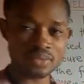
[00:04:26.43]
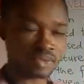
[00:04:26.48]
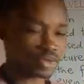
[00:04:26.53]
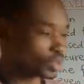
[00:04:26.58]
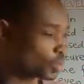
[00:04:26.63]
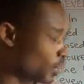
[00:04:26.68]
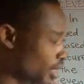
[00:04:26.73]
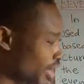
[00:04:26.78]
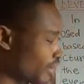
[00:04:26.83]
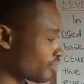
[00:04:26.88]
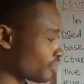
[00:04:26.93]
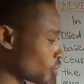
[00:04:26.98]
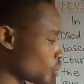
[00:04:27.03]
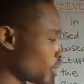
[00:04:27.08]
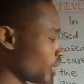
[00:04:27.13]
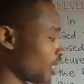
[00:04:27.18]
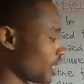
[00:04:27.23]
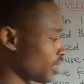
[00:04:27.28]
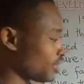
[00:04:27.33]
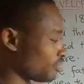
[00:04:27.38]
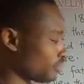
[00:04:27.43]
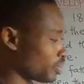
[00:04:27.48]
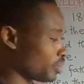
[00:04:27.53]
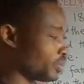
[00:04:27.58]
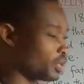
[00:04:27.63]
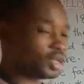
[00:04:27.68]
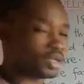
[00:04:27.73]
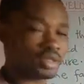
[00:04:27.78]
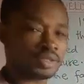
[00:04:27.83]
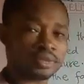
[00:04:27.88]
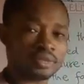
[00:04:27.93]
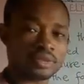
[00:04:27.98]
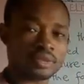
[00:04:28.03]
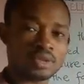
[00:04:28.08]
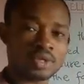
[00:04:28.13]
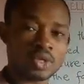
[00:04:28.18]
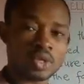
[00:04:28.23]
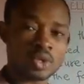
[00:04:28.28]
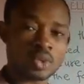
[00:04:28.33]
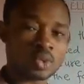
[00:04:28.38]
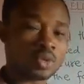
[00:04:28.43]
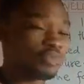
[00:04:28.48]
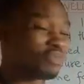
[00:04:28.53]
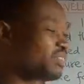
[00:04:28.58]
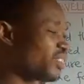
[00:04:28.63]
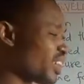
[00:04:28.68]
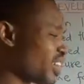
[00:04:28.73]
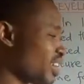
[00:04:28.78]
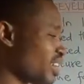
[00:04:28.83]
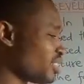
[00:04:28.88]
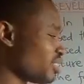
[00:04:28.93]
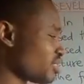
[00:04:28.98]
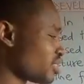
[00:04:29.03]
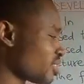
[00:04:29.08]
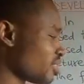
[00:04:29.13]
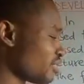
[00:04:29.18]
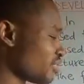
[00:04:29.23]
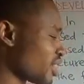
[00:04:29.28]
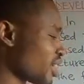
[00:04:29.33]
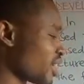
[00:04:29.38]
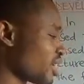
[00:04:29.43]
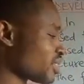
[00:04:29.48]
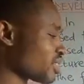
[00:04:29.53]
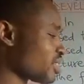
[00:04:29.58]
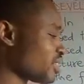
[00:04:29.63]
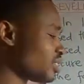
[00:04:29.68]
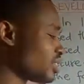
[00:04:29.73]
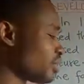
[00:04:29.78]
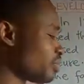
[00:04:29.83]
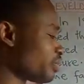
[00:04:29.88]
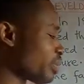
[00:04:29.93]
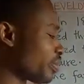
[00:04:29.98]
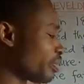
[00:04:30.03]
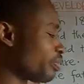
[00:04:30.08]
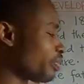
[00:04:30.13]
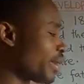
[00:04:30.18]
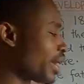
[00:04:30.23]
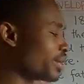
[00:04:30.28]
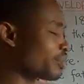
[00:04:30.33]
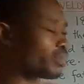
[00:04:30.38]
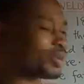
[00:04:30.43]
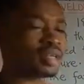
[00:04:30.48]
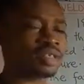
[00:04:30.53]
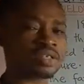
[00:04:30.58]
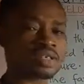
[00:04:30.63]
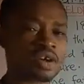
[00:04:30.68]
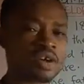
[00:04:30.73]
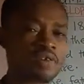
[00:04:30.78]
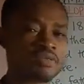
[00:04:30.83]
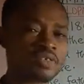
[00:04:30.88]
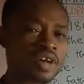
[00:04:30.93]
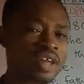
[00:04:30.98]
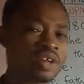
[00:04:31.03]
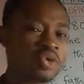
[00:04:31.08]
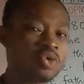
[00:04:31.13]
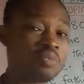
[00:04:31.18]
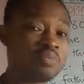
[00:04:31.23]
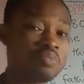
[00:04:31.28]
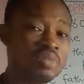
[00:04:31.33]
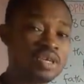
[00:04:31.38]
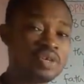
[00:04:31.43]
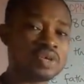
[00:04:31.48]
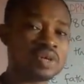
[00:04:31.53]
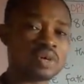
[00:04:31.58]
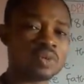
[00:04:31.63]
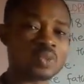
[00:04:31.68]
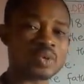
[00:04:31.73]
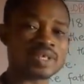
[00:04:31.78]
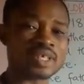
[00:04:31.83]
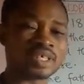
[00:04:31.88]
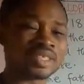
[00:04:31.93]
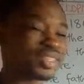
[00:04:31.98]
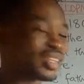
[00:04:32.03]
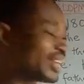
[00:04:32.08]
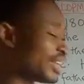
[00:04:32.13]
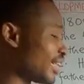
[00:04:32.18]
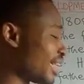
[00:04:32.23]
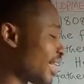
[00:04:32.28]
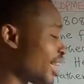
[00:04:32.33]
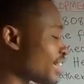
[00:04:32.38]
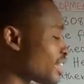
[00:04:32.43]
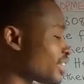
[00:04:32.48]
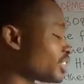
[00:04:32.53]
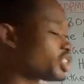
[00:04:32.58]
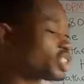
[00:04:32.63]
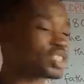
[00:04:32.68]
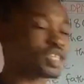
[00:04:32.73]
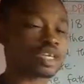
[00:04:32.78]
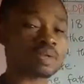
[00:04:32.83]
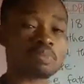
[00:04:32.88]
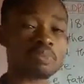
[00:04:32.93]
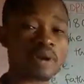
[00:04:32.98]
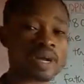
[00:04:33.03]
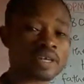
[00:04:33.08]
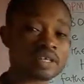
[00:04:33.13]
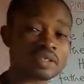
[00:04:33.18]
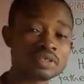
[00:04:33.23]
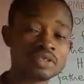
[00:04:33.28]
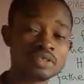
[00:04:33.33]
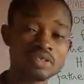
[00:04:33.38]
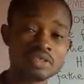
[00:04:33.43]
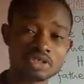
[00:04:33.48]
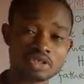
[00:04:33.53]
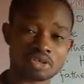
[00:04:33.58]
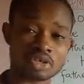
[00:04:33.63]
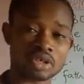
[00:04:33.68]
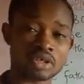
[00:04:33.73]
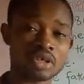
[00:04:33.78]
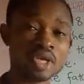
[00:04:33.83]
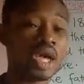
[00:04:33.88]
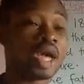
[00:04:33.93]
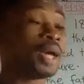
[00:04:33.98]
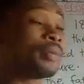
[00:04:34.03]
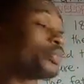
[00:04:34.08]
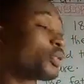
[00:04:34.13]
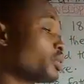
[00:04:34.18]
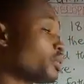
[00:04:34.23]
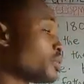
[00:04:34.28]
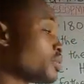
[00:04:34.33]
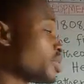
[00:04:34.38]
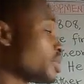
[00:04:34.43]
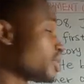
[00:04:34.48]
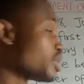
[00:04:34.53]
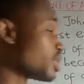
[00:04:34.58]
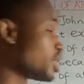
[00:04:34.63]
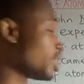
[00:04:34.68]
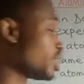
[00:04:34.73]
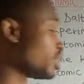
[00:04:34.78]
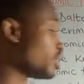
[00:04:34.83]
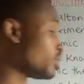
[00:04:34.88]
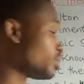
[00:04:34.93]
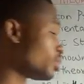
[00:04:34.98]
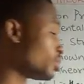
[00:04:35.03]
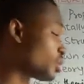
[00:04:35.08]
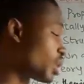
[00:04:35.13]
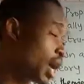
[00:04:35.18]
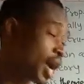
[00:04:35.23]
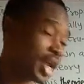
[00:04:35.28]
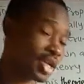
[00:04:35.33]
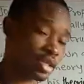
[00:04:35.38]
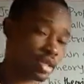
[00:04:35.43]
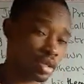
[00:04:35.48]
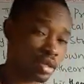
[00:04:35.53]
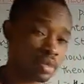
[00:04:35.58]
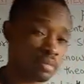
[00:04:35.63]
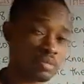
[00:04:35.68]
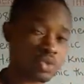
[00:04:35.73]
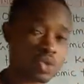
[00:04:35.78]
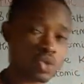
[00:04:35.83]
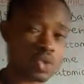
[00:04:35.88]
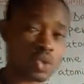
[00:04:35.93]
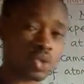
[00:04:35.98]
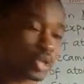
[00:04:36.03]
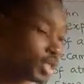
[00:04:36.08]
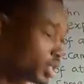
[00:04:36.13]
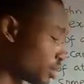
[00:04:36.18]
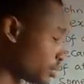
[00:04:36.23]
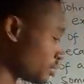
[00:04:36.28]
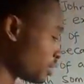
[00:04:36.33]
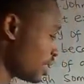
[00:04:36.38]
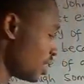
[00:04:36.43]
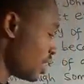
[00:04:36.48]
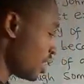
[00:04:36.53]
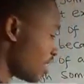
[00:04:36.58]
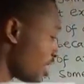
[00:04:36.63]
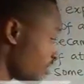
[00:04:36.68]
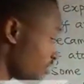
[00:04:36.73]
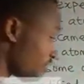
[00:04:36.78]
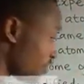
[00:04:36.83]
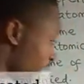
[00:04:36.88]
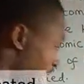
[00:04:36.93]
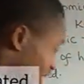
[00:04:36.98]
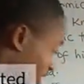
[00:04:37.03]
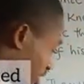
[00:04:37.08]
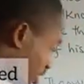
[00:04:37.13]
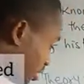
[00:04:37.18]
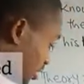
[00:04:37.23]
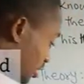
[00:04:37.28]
So what have we learned from here? We've learned that the bombardment of aluminium with an energetic particle neutron produces a new atom, sodium. In fact,